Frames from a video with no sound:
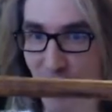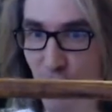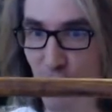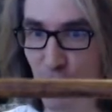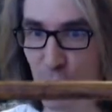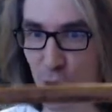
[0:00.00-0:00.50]

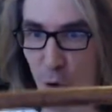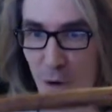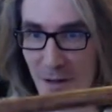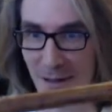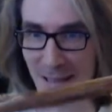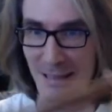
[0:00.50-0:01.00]
It's too
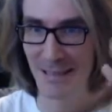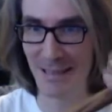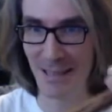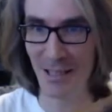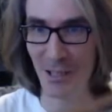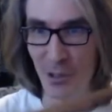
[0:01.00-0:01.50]
short.
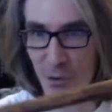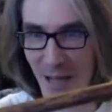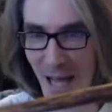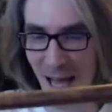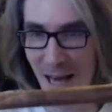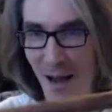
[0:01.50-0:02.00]

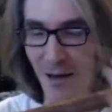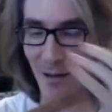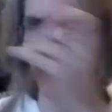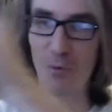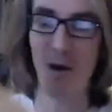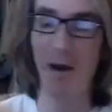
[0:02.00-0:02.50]
You
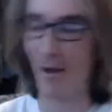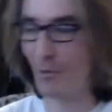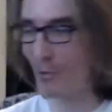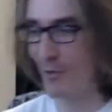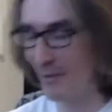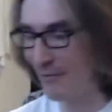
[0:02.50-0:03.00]
cannot
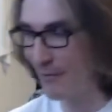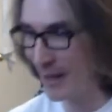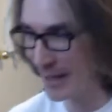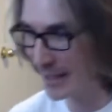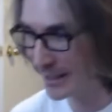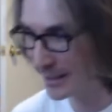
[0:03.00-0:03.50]
walk with a